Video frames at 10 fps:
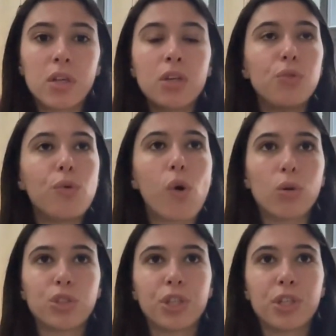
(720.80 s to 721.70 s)
new
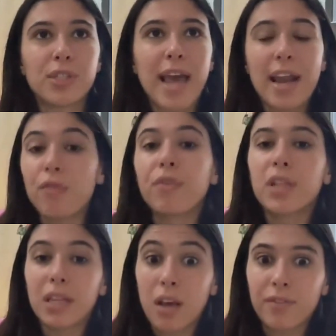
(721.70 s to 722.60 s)
cultures, and I
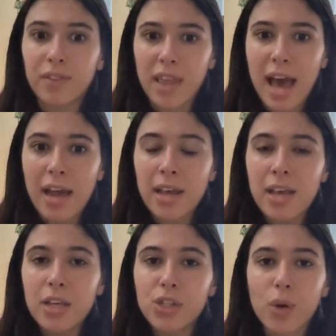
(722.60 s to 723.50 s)
really loved that.
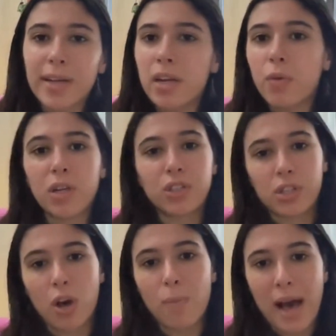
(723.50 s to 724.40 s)
So I didn't want to
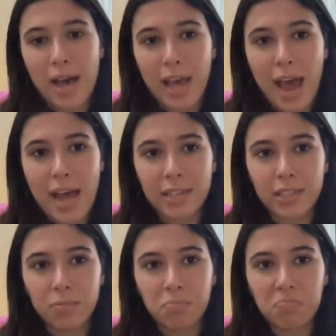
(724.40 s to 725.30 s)
just go back
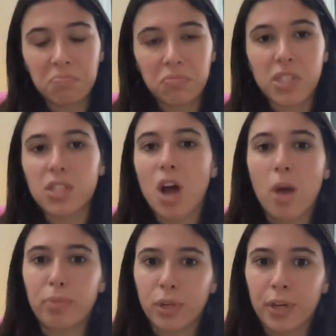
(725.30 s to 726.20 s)
and
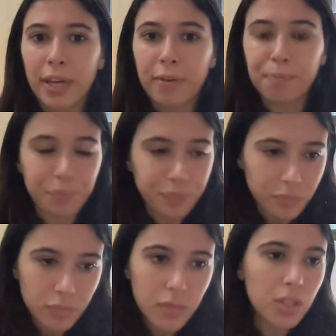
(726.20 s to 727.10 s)
stop learning.
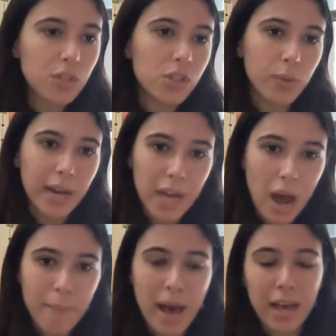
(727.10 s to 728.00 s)
So when I
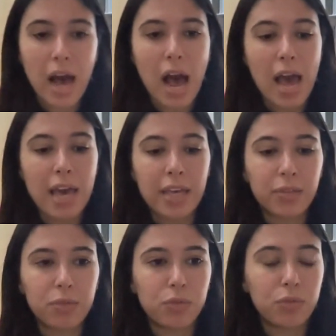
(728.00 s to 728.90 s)
got back,
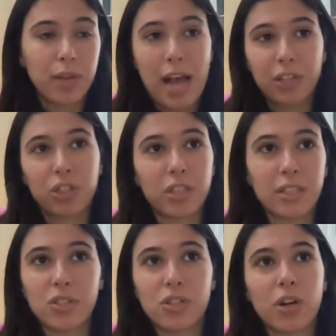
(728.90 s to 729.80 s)
I
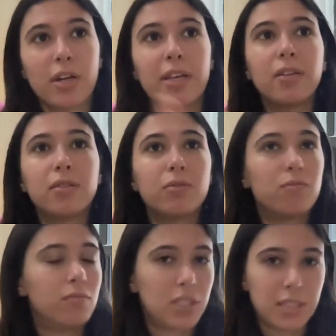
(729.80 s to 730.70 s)
actually started
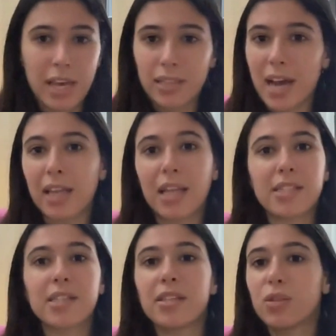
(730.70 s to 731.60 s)
to take Thai
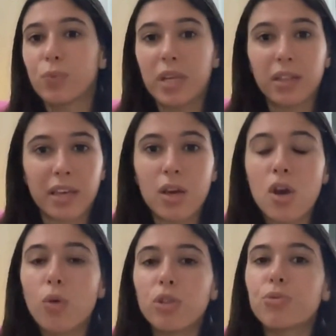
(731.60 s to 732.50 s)
lessons weekly,
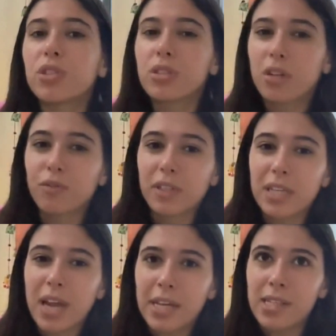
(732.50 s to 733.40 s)
which was just a really
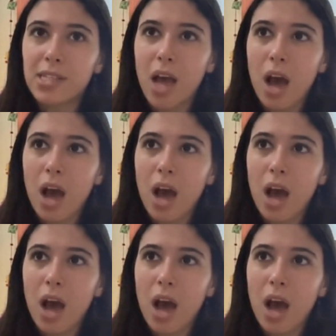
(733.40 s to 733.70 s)
nice